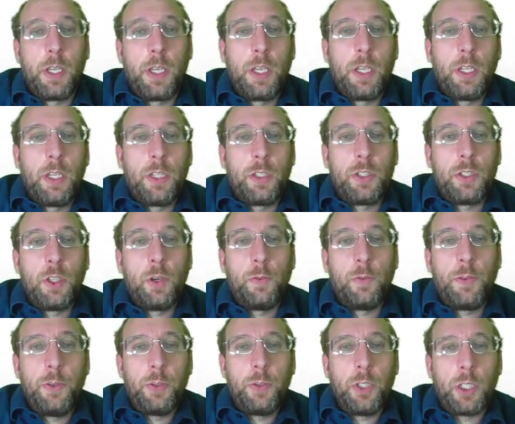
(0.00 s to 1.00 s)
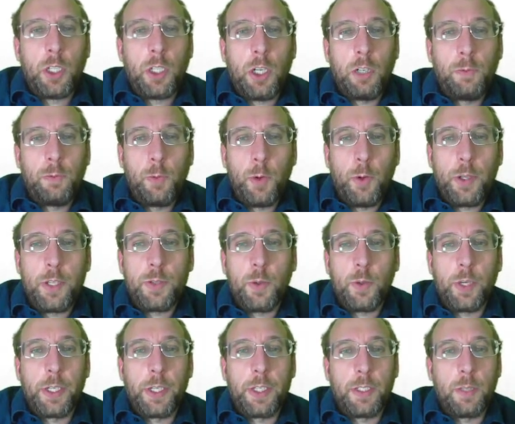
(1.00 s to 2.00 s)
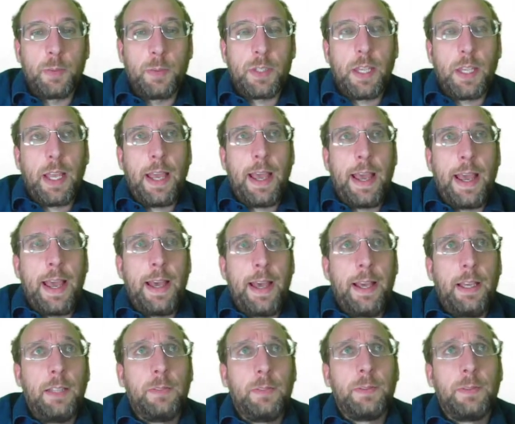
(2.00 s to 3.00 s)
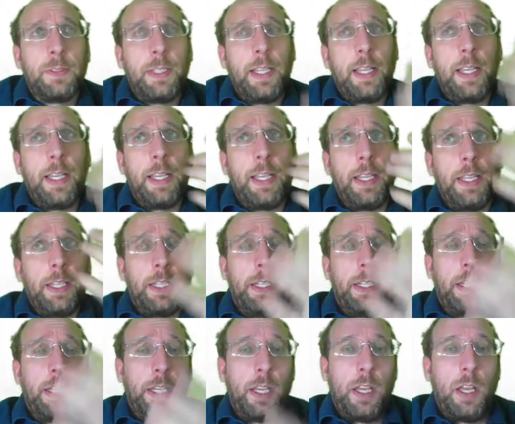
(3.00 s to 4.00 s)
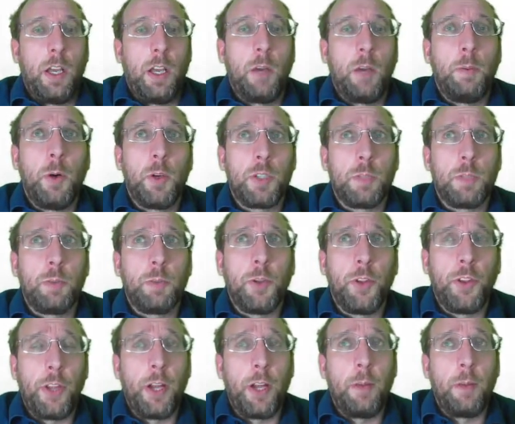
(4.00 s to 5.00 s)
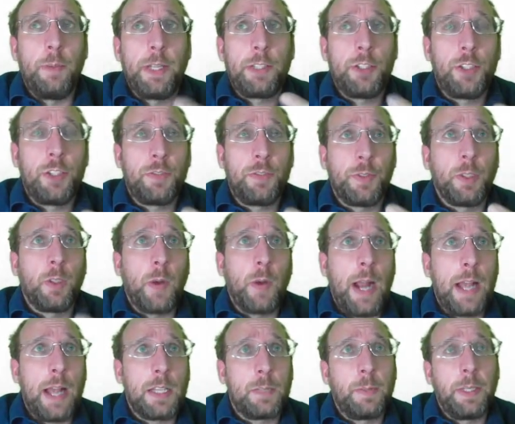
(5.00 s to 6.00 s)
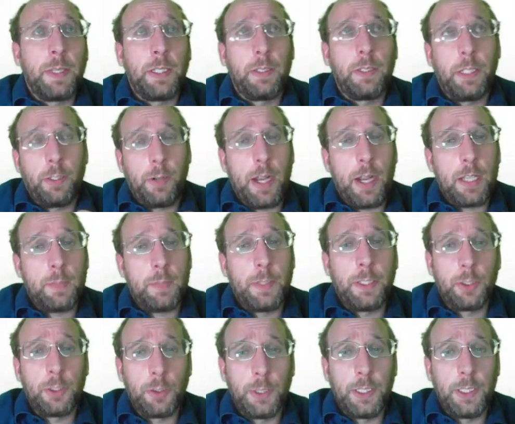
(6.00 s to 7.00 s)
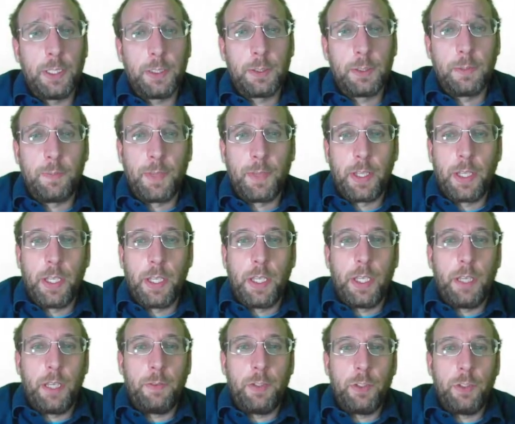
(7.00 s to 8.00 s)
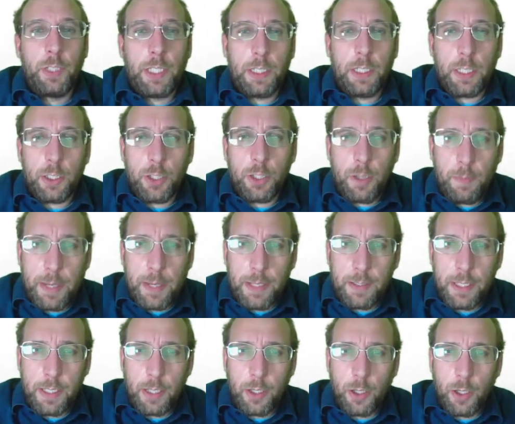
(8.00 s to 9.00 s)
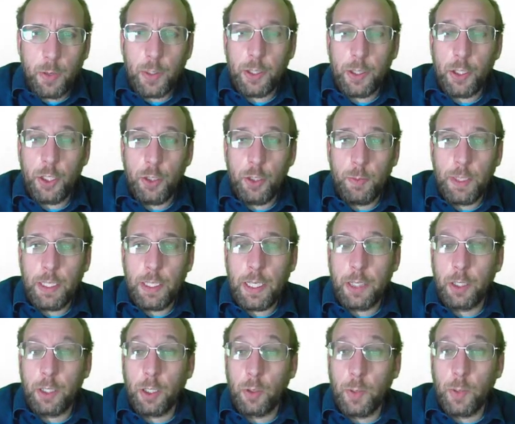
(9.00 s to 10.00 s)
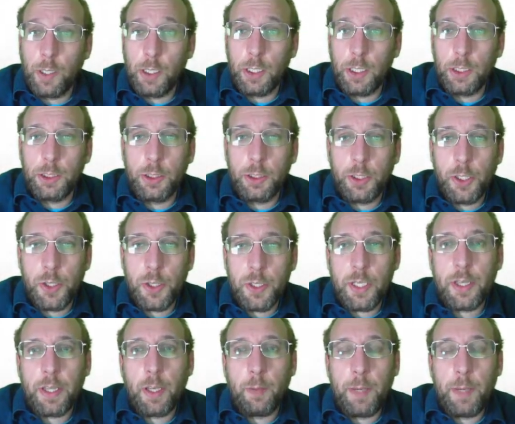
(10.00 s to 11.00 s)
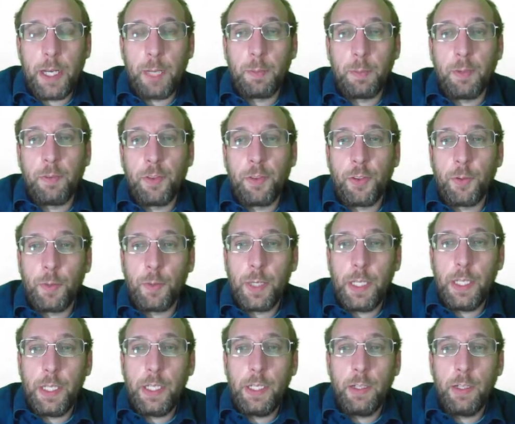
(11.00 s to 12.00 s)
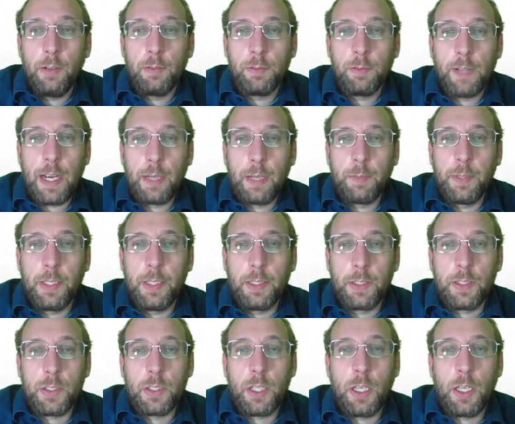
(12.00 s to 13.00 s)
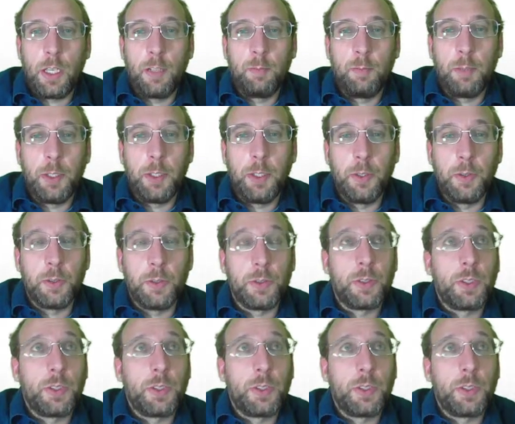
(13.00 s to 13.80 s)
So, if you look, all four of these organisms have a opposable thumb that's used for grasping, like grasping trees. If you look at the chimpanzee, though, and the human and the gorilla, you'll notice that they're made up of three fragments of bones.